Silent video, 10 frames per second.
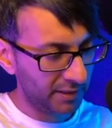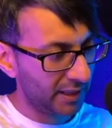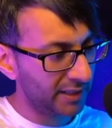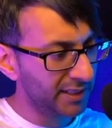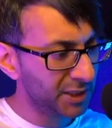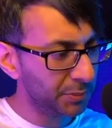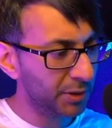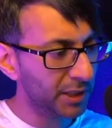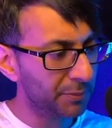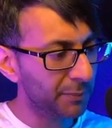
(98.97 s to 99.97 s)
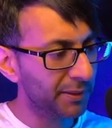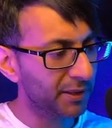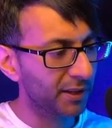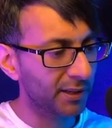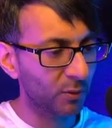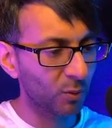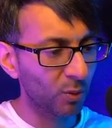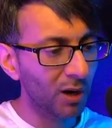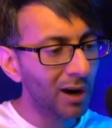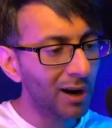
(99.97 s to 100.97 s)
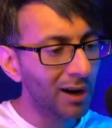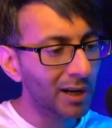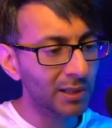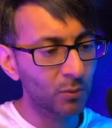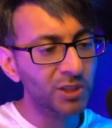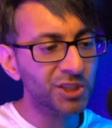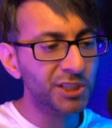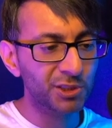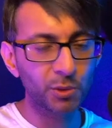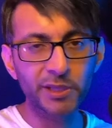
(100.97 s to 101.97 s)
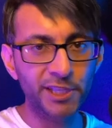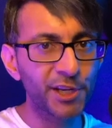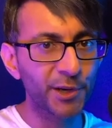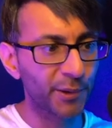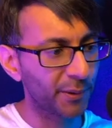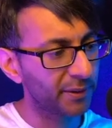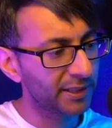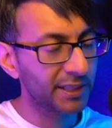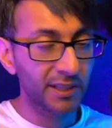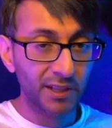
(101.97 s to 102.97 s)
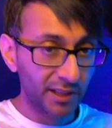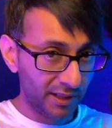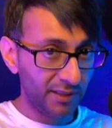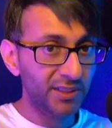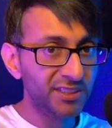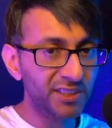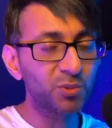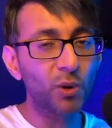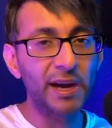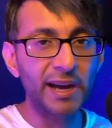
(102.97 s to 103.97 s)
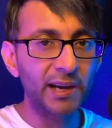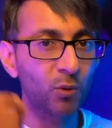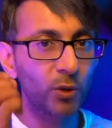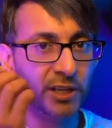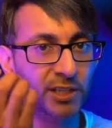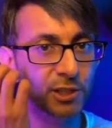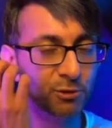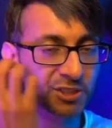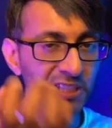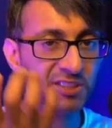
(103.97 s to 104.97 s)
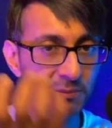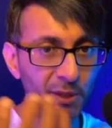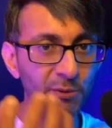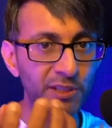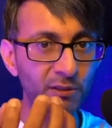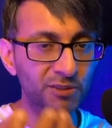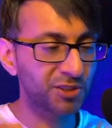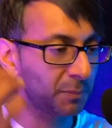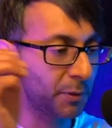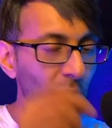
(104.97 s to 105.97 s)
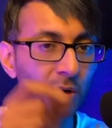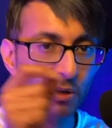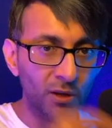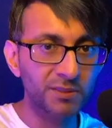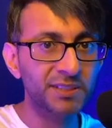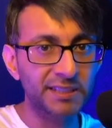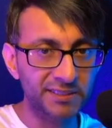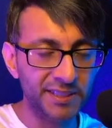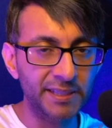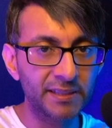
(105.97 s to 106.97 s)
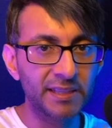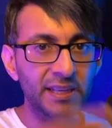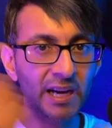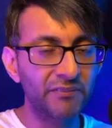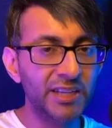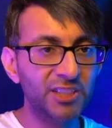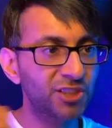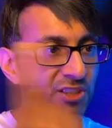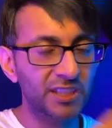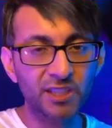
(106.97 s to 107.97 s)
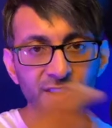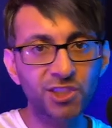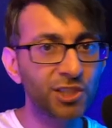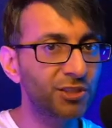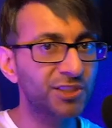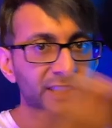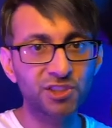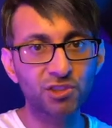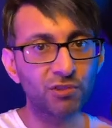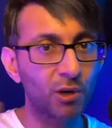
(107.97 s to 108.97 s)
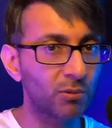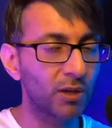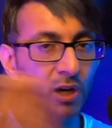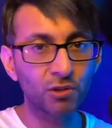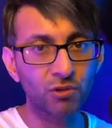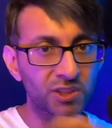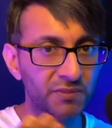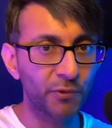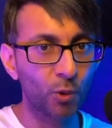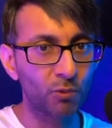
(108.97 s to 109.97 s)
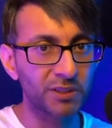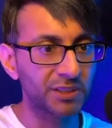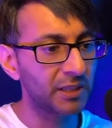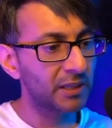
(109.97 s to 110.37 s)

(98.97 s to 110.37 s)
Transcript: And at this point, you're probably going, what? What's he doing here? This is where we're going to use testimonials to put our content in, and then it's just going to continuously scroll across for us.